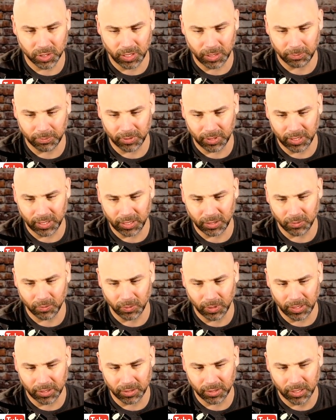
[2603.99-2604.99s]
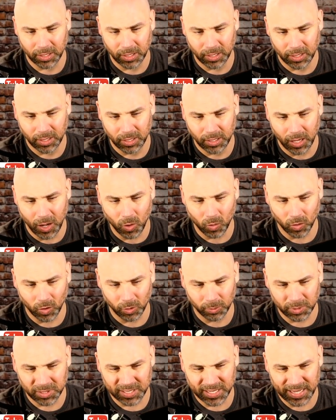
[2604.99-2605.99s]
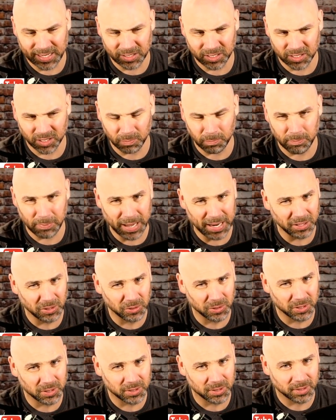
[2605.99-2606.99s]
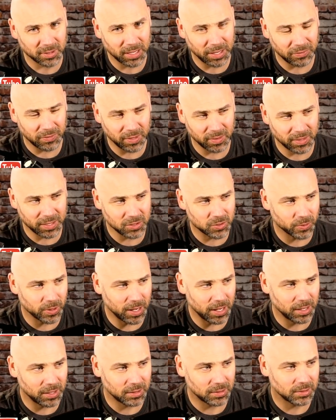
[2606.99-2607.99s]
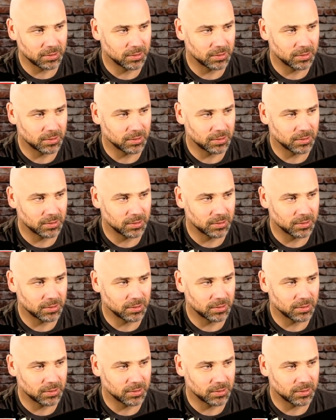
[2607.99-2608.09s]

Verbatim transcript: They play, what, Oklahoma, Texas, and Baylor? I think that's right.